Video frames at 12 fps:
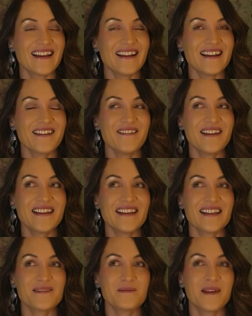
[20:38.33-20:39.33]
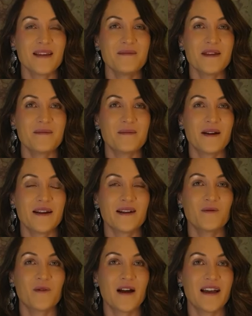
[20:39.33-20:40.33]
I think that's maybe a
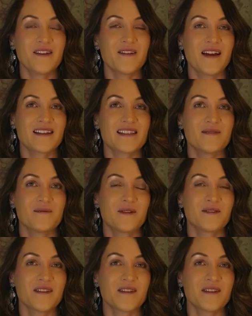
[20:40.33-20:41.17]
part why you actually want